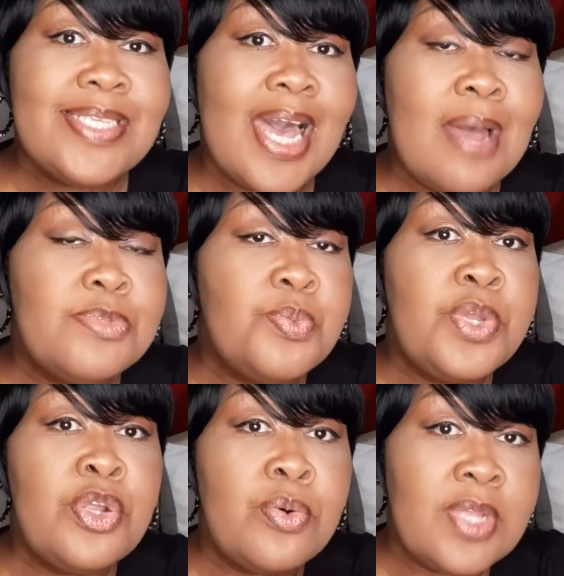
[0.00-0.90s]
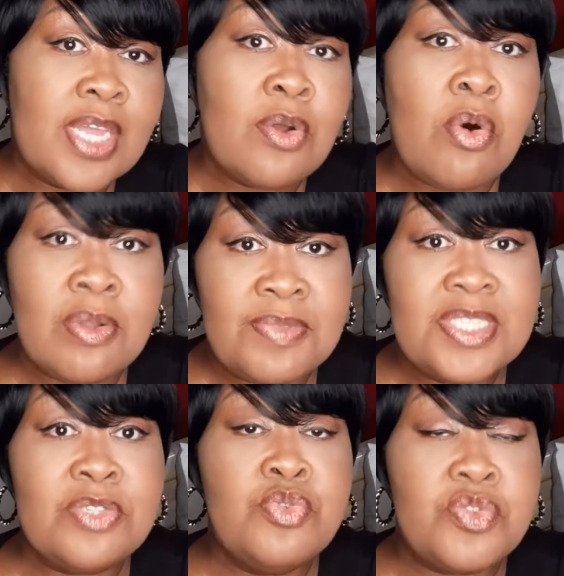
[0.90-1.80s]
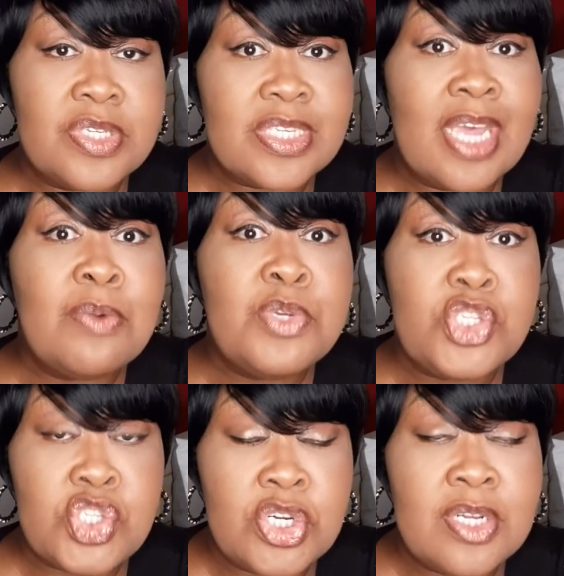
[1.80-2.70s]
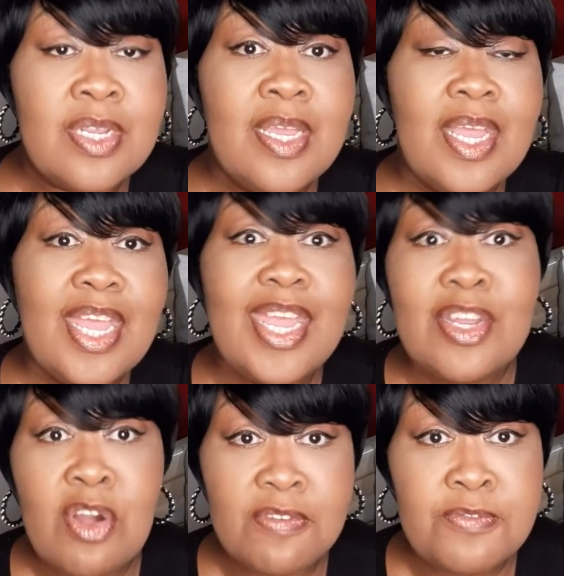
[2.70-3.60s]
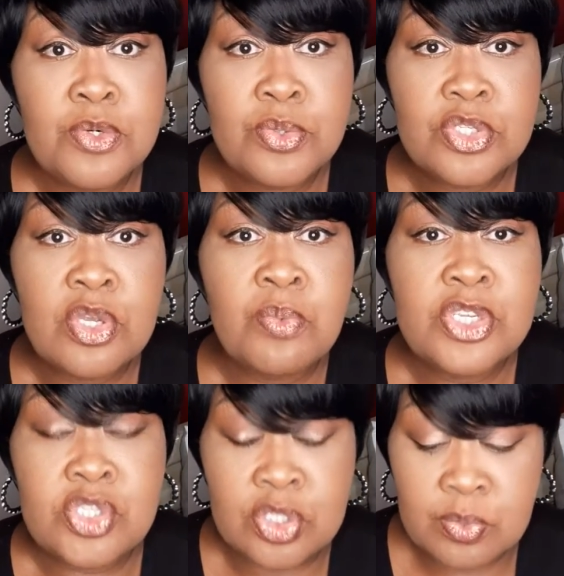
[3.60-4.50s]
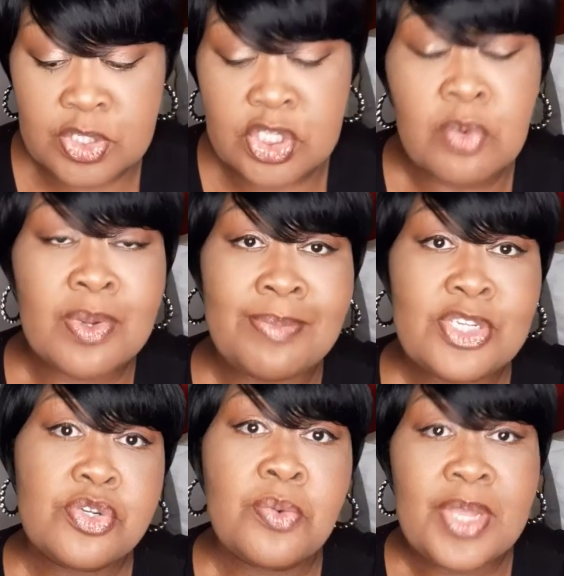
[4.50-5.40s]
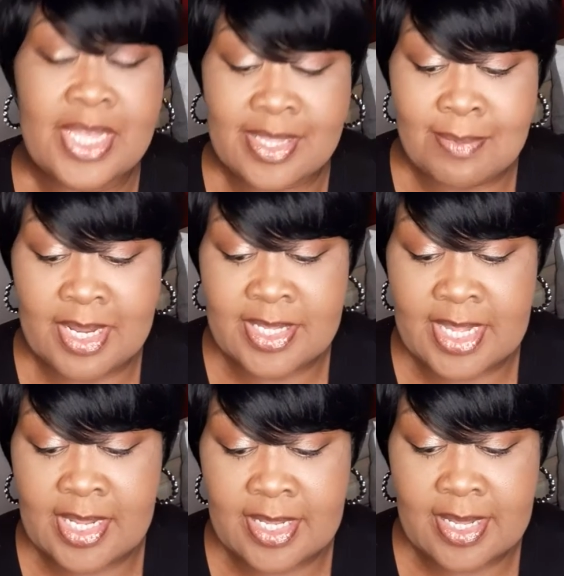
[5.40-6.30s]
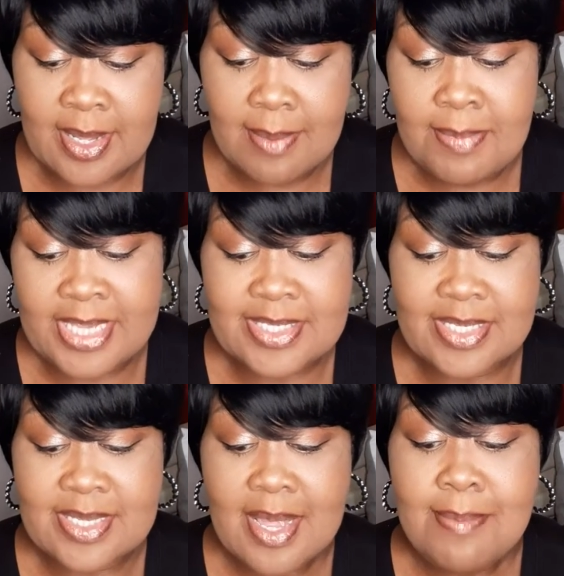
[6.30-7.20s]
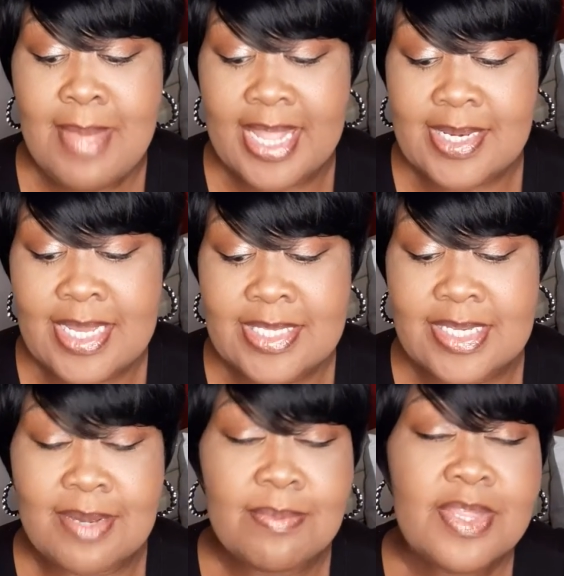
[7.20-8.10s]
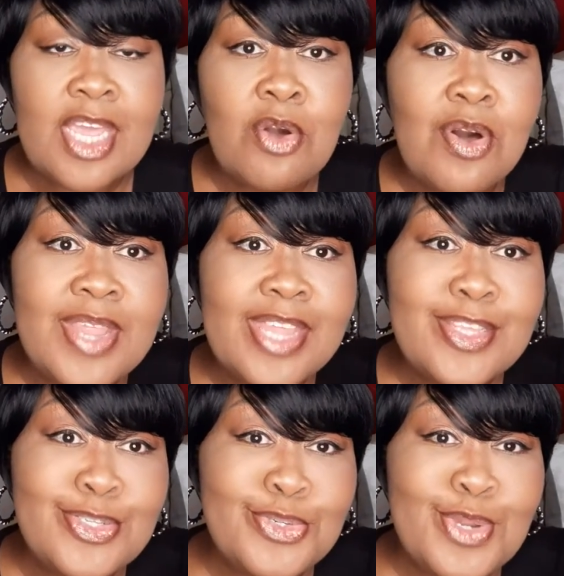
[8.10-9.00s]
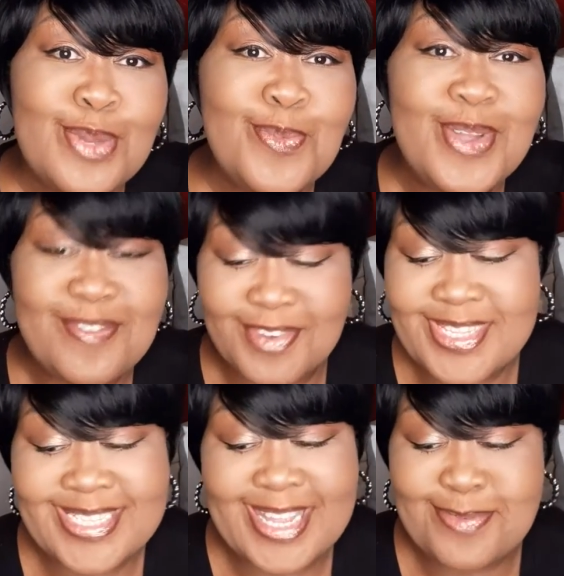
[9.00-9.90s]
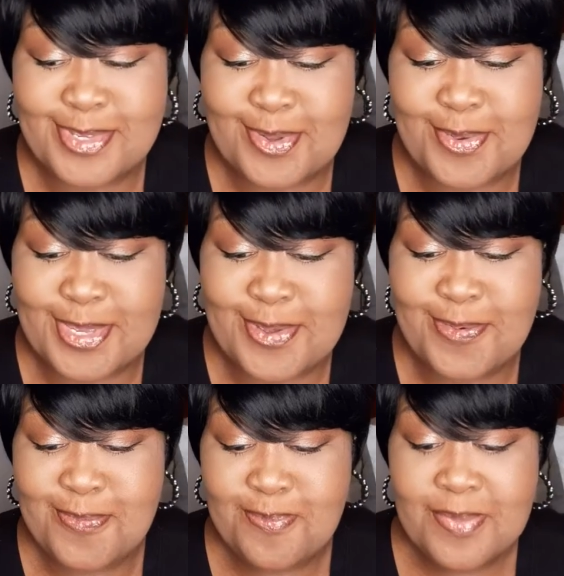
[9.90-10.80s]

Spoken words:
times we don't get all of these nutrients like we should in our food. So we still want to make sure we get them on a daily basis. Magnesium, they call that the dream weaver. These names are so cute.